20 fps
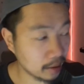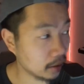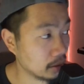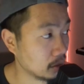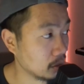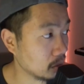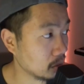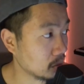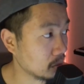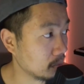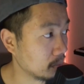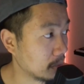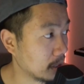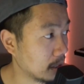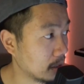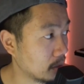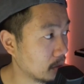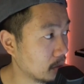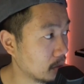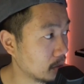Not too bad.
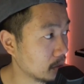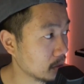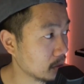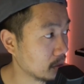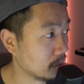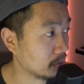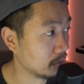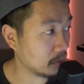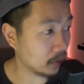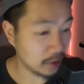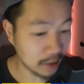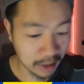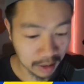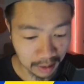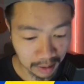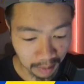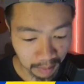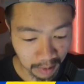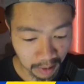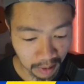Oh, it's got a few dings
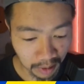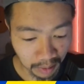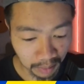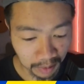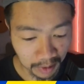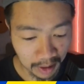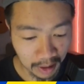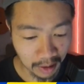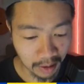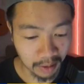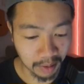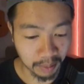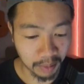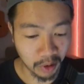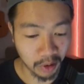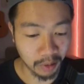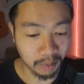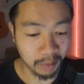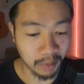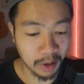up the top there and the
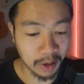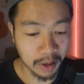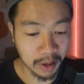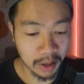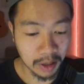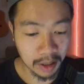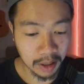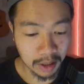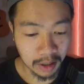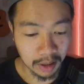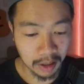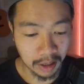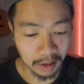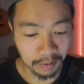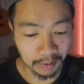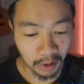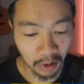bottom left.